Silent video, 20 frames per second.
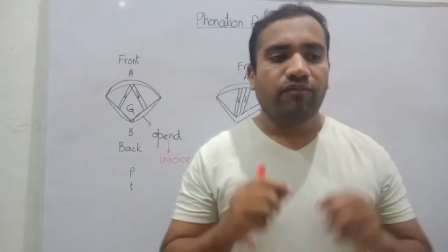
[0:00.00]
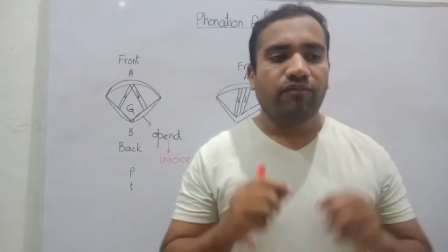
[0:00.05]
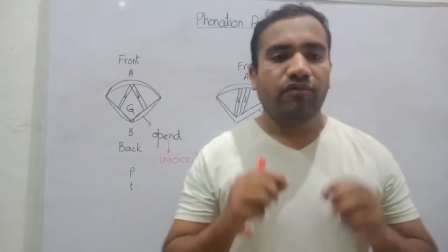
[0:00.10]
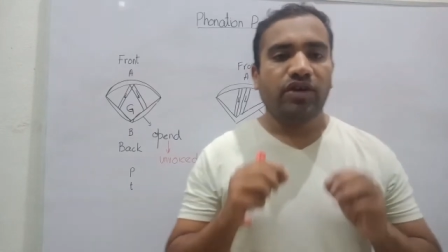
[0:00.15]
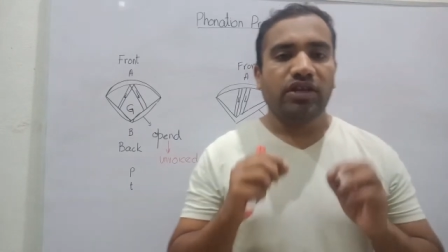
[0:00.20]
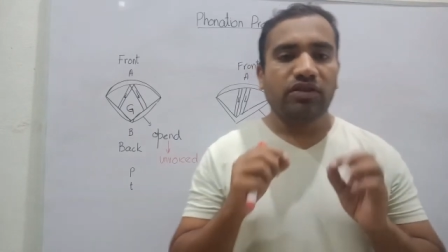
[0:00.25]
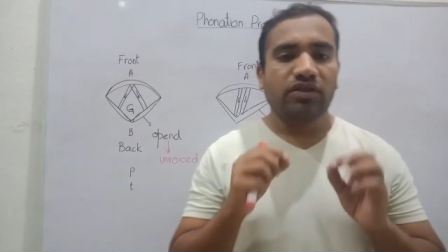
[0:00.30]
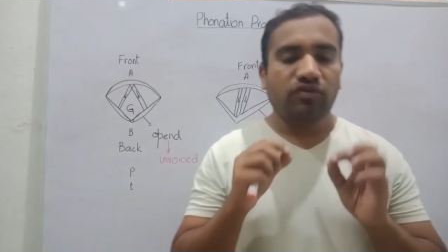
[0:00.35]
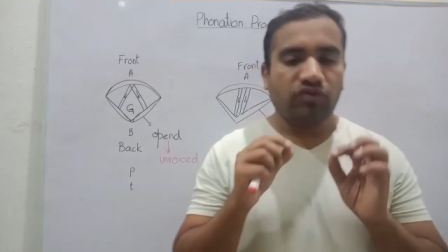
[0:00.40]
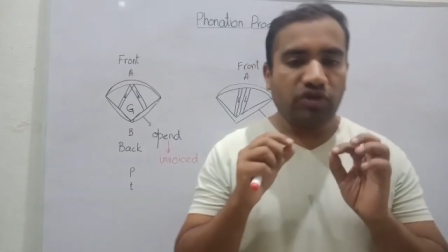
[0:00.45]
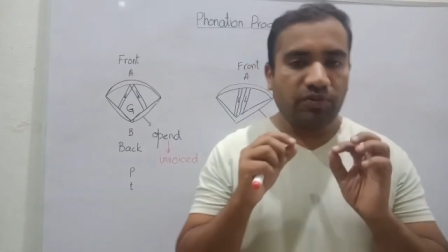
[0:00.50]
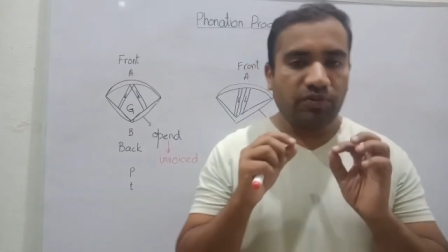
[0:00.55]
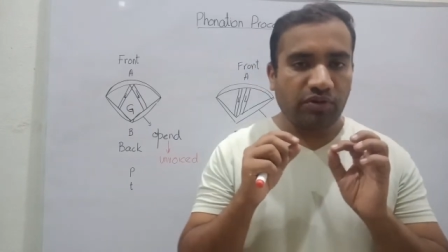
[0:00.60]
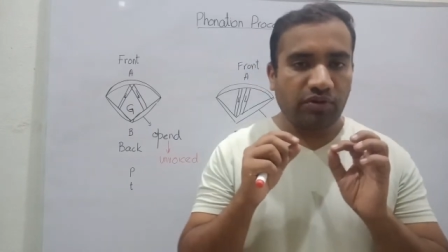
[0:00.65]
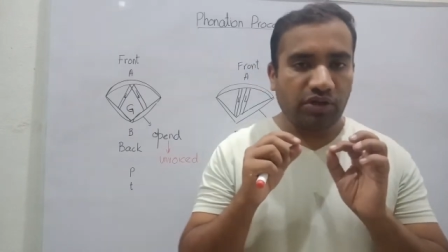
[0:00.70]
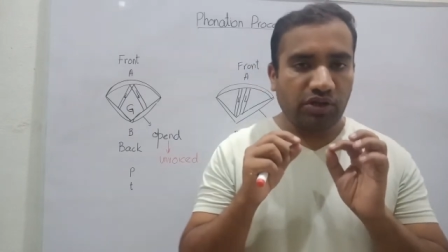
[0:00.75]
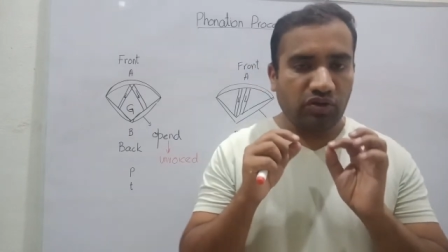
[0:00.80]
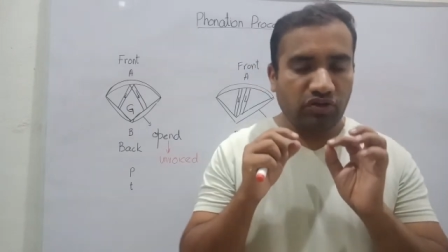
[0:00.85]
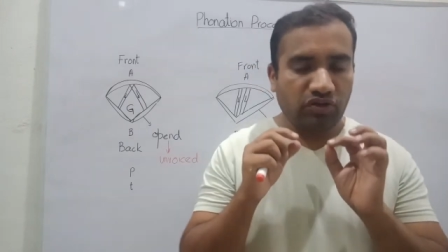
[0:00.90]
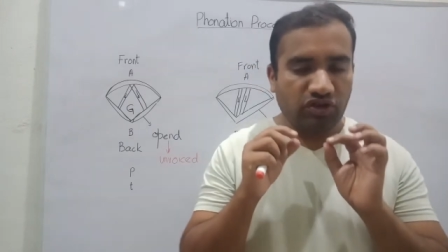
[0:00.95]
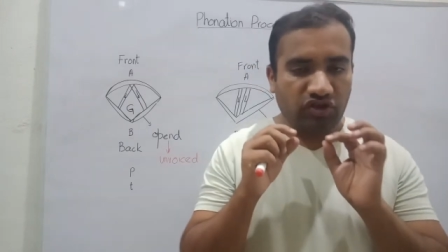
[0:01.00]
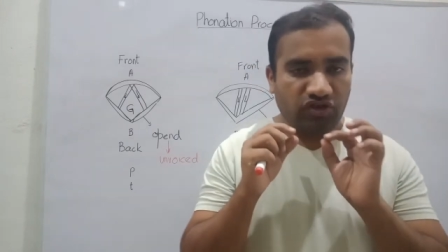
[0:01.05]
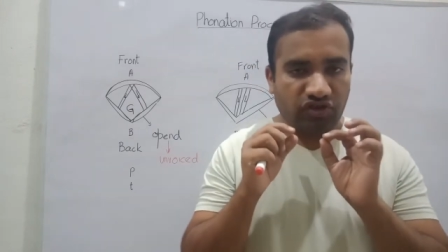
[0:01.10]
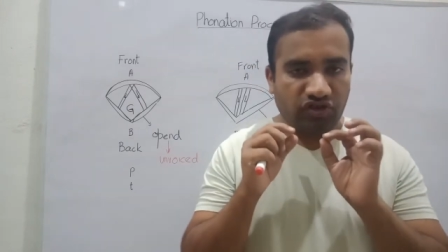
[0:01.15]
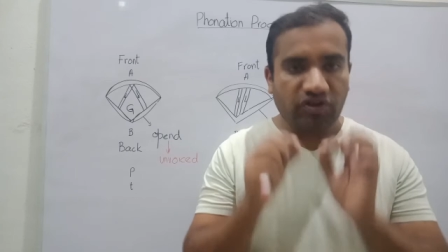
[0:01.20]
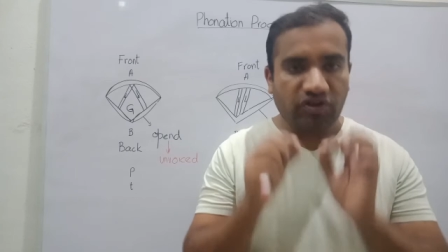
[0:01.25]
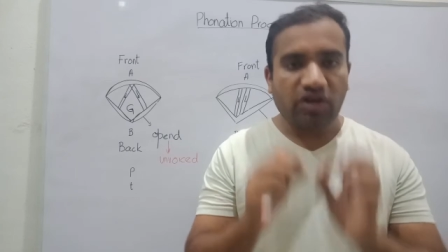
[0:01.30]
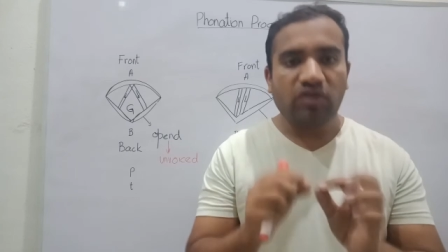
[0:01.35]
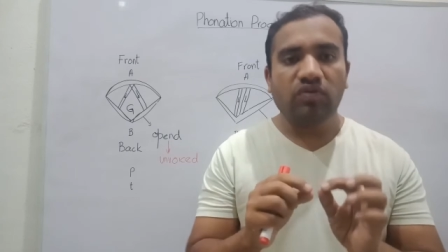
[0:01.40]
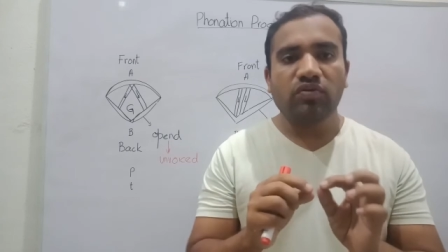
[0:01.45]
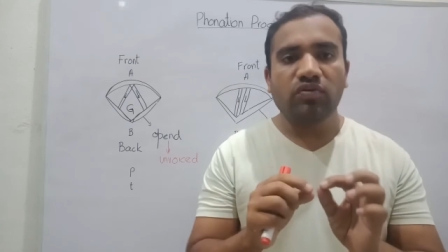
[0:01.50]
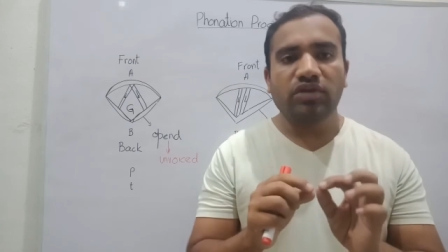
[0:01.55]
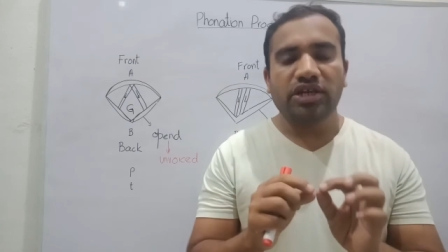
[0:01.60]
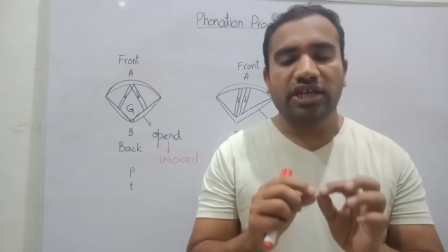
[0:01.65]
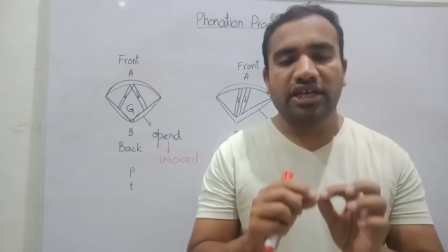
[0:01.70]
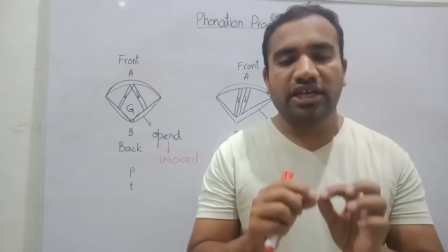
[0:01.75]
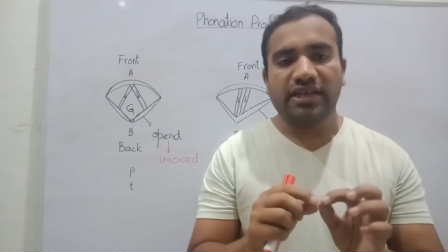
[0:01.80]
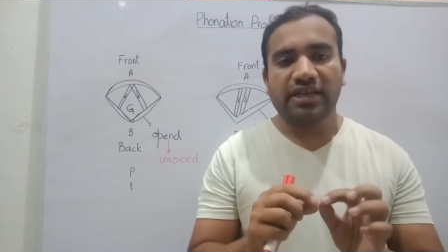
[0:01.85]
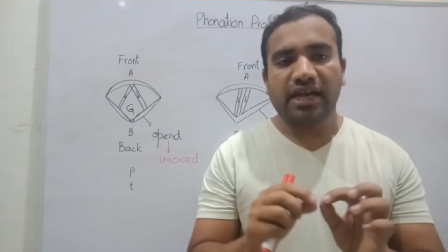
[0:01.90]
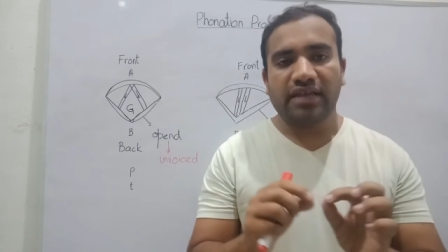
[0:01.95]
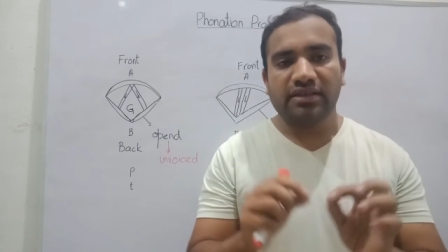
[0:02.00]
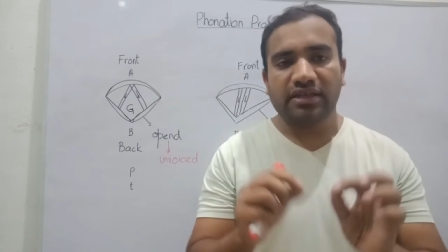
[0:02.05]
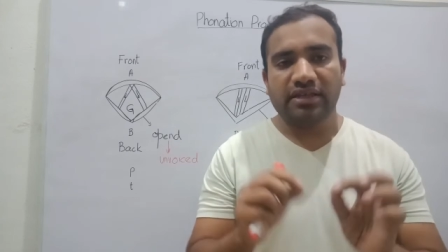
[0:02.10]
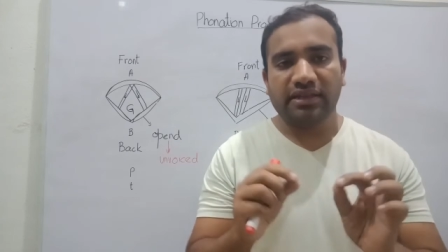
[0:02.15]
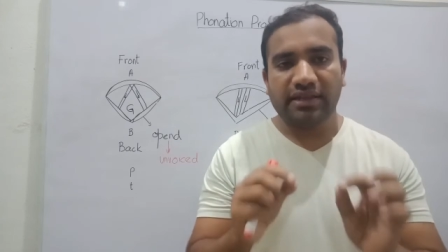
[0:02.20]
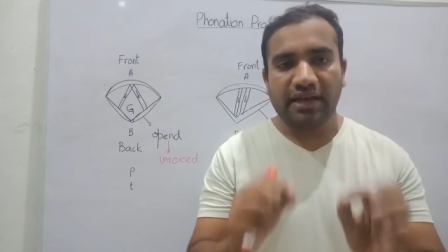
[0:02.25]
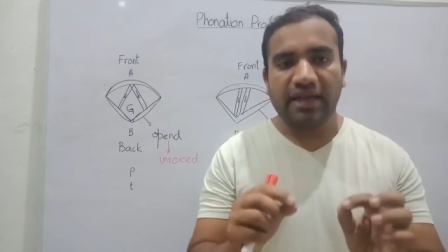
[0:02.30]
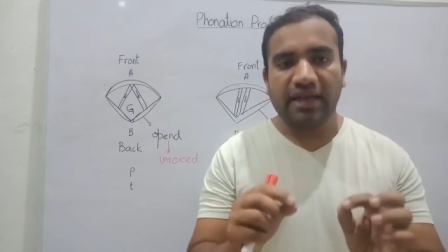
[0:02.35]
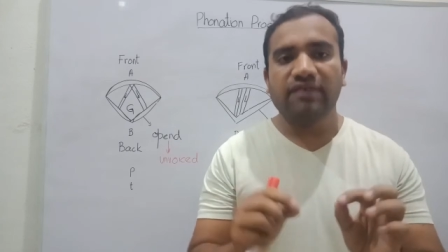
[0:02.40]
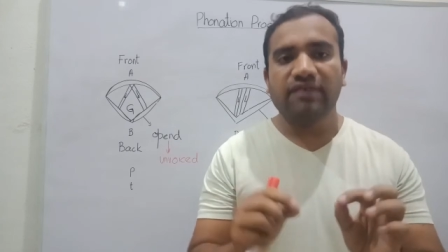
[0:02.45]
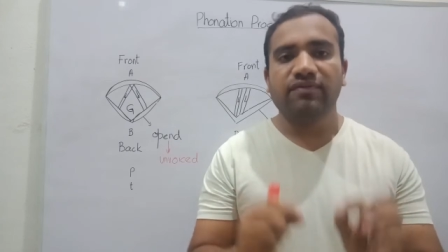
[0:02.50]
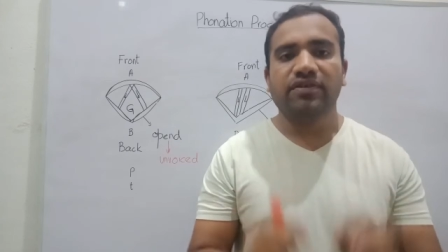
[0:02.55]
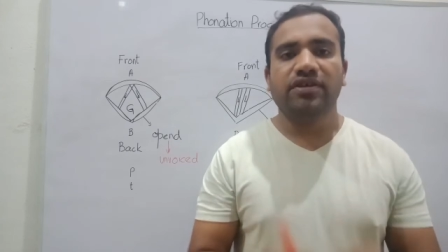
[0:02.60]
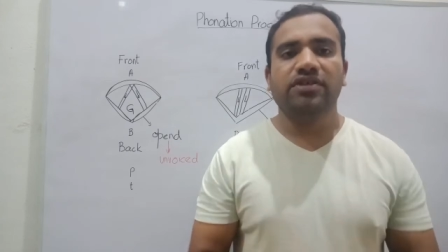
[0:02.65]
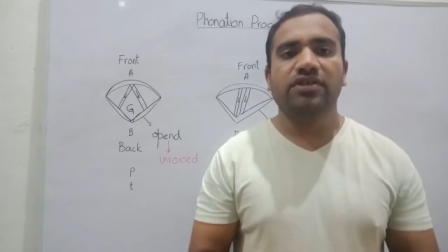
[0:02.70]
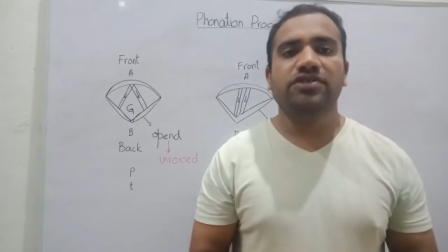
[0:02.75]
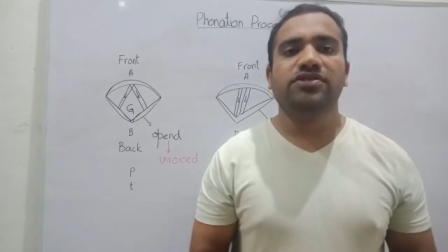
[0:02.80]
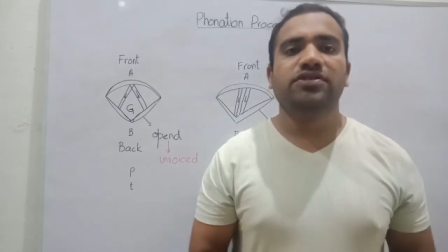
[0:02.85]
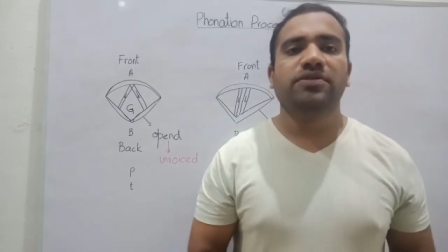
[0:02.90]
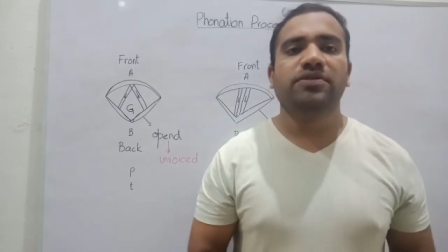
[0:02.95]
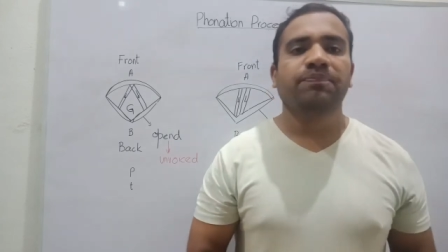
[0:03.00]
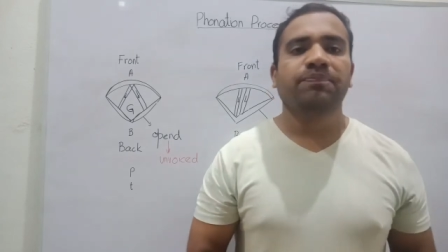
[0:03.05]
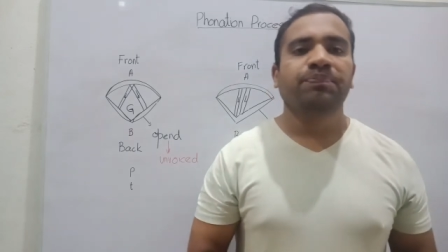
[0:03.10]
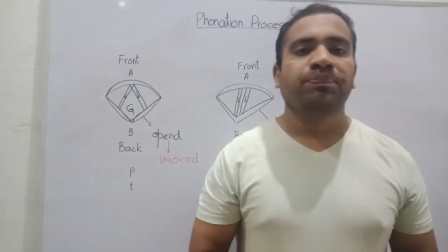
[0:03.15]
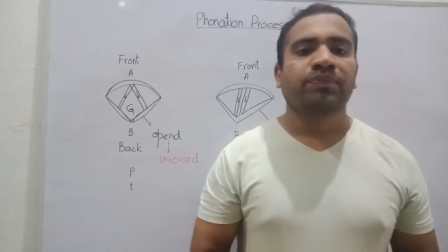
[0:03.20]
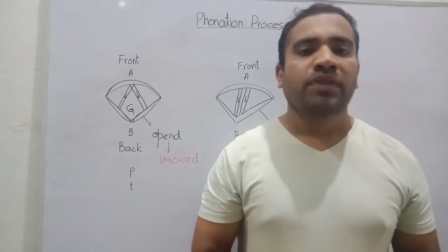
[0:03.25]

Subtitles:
When we produce a sound in any language,